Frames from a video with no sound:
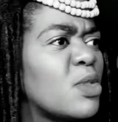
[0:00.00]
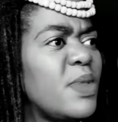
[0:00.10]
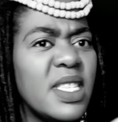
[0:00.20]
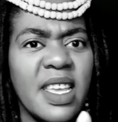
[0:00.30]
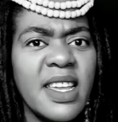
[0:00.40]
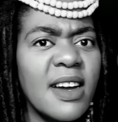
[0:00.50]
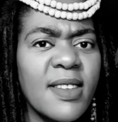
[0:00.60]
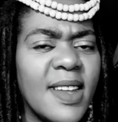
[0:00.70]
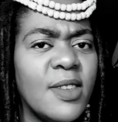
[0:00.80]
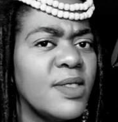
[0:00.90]
to be saying
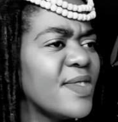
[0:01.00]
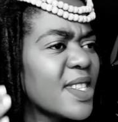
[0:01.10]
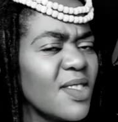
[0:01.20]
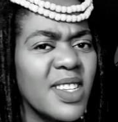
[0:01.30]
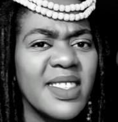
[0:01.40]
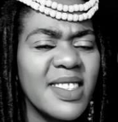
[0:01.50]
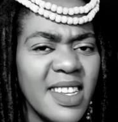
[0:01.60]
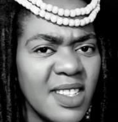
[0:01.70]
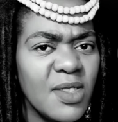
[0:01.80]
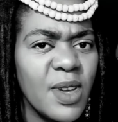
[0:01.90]
out loud, obviously. You can
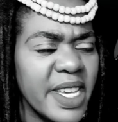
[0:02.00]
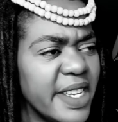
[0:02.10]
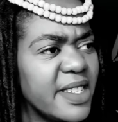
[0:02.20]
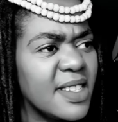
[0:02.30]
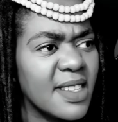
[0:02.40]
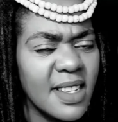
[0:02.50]
say it in your head.